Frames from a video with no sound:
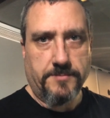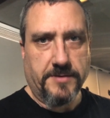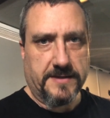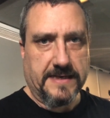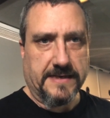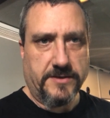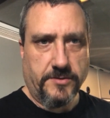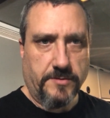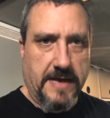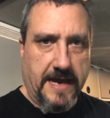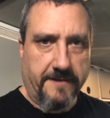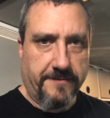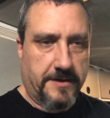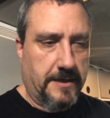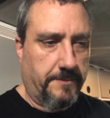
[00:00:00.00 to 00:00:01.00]
but they do
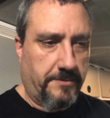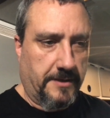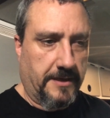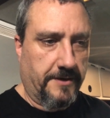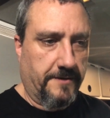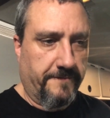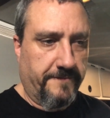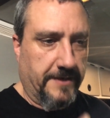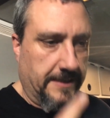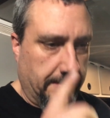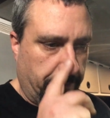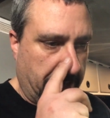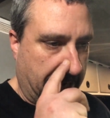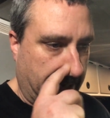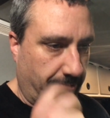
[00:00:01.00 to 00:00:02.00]
have a couple other
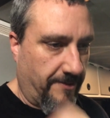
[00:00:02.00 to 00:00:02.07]
vegan mac